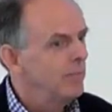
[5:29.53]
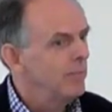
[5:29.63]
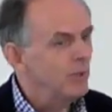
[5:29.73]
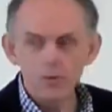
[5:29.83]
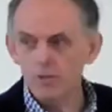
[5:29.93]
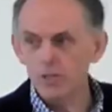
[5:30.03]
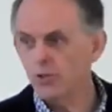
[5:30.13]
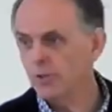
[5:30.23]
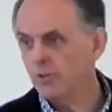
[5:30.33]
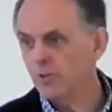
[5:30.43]
Because the
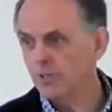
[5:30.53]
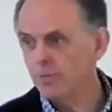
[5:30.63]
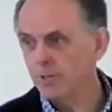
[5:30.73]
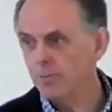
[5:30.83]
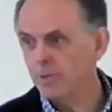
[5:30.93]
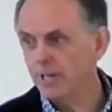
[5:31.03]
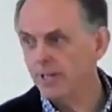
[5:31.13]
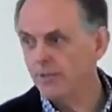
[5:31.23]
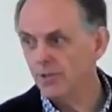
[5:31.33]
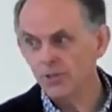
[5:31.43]
church seemed to be
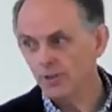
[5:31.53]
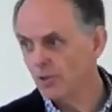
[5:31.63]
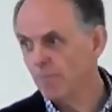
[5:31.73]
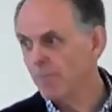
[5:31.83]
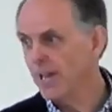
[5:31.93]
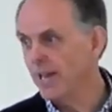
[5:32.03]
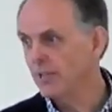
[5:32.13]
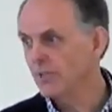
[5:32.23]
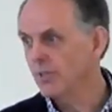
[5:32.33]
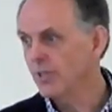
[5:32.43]
in such a
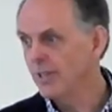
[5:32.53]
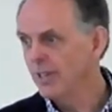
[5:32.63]
mess,